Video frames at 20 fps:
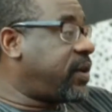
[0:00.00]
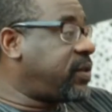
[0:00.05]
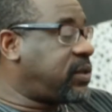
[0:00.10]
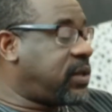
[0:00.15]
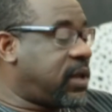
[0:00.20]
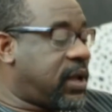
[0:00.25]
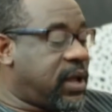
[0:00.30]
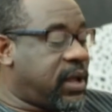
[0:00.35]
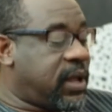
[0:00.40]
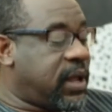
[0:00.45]

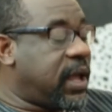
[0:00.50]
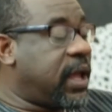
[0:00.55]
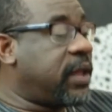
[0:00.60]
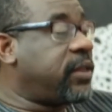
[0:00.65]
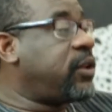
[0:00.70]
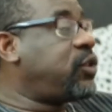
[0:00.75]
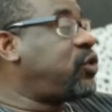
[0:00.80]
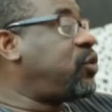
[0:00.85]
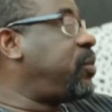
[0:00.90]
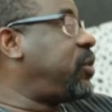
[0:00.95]
faster
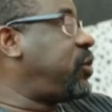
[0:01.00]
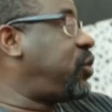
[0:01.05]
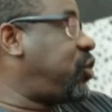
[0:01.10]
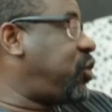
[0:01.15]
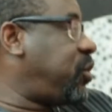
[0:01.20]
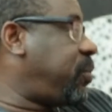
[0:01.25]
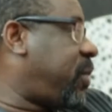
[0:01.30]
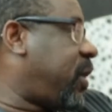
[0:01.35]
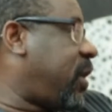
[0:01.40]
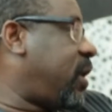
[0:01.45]
and they should be
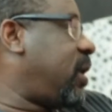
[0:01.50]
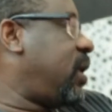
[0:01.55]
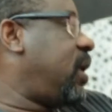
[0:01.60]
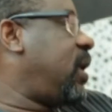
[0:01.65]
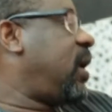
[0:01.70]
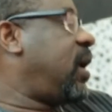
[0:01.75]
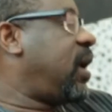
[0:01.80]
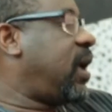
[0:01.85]
cheaper.